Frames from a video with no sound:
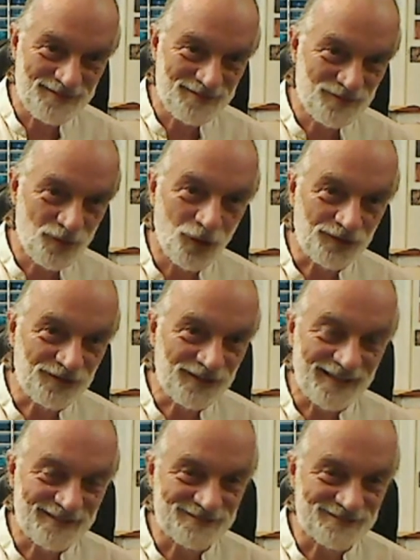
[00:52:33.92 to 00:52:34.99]
hook
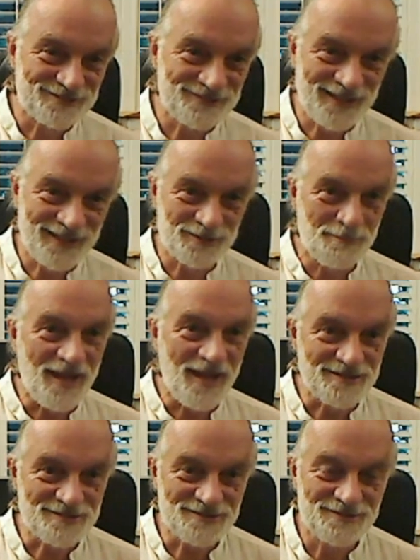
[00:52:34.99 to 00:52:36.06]
and
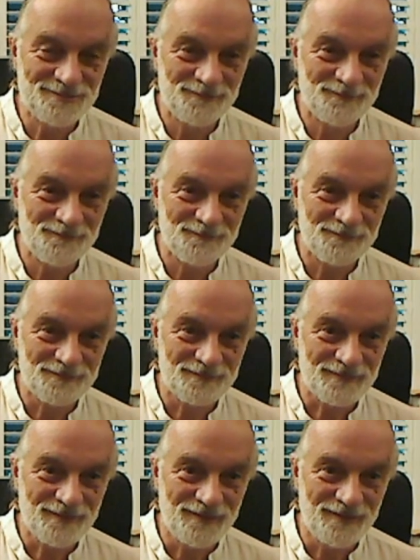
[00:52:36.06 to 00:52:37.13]
bait,
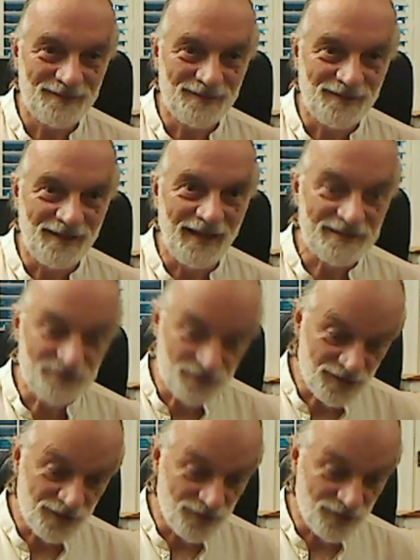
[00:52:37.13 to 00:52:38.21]
and you
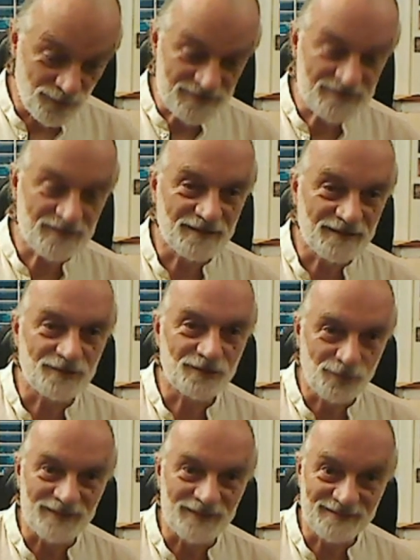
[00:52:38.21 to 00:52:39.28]
don't know what's going to
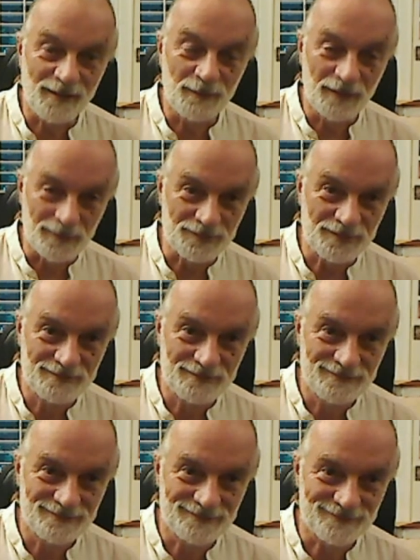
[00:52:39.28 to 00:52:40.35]
quite come up,
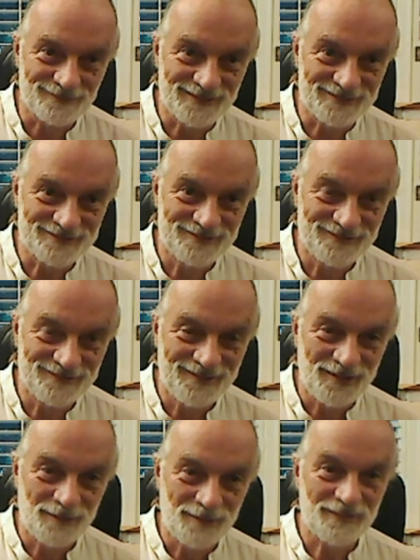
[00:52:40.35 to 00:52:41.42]
right?
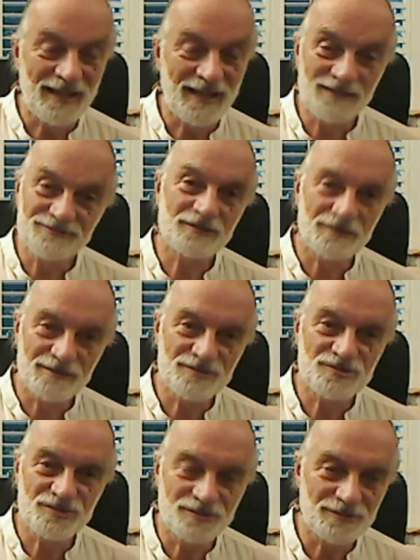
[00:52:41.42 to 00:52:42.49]
But have the
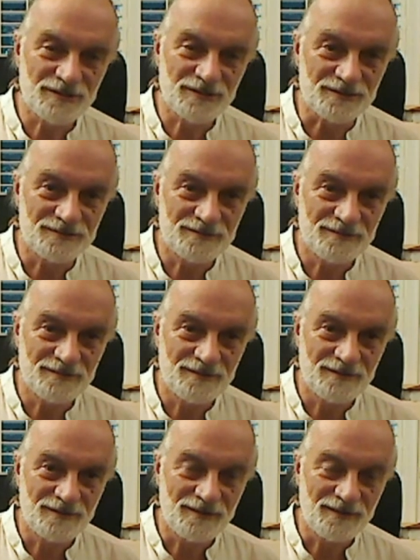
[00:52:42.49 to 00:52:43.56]
courage to do it.
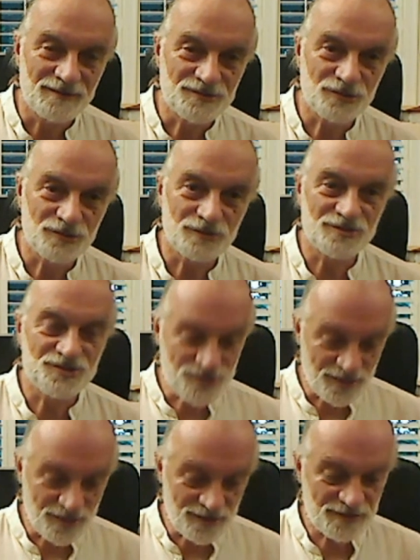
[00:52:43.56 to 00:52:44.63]
So
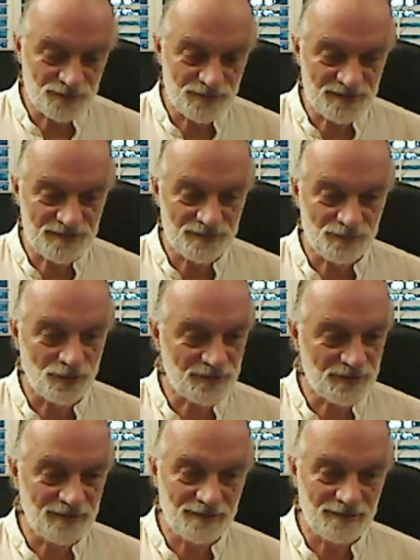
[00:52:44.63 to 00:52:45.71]
start with
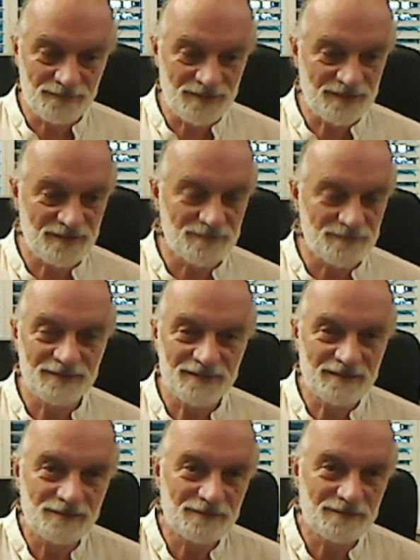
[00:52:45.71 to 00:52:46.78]
working with
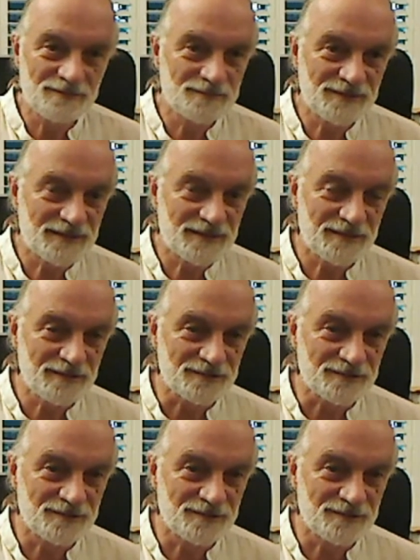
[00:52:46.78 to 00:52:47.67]
the guilt,